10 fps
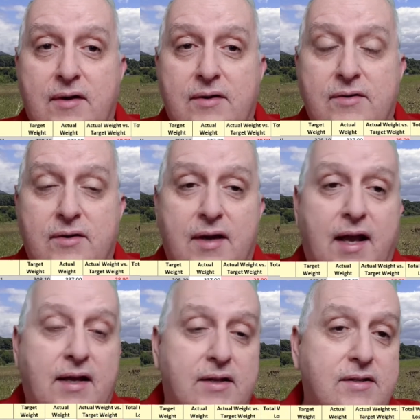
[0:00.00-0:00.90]
so that
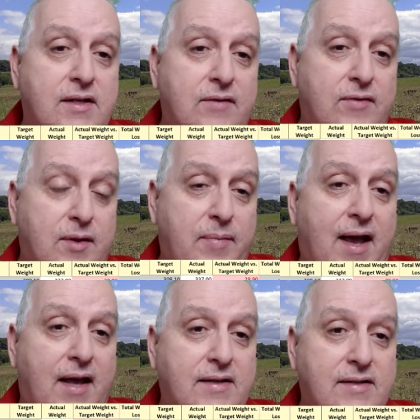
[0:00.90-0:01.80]
I can see for the
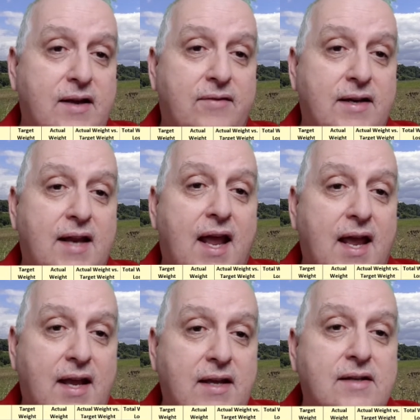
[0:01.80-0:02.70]
past 7
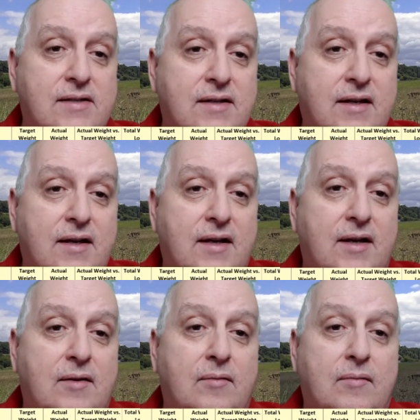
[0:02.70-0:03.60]
days
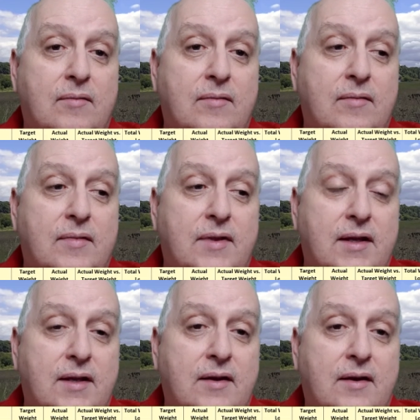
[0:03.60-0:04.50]

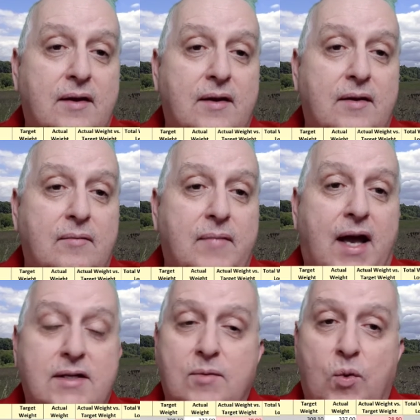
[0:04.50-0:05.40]
the
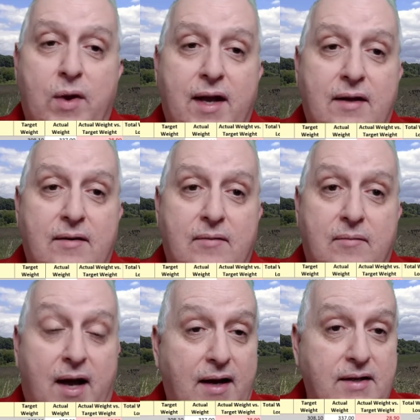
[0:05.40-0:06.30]
maximum weight
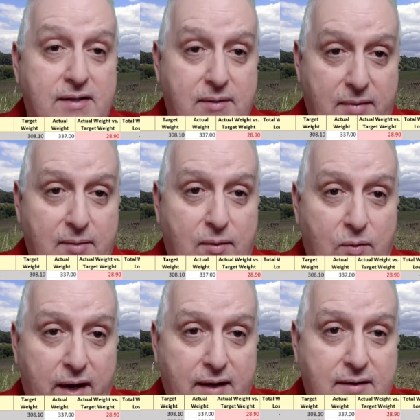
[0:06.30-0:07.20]
minus the minimum
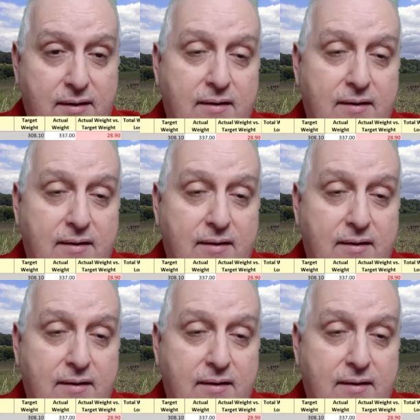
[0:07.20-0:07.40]
weight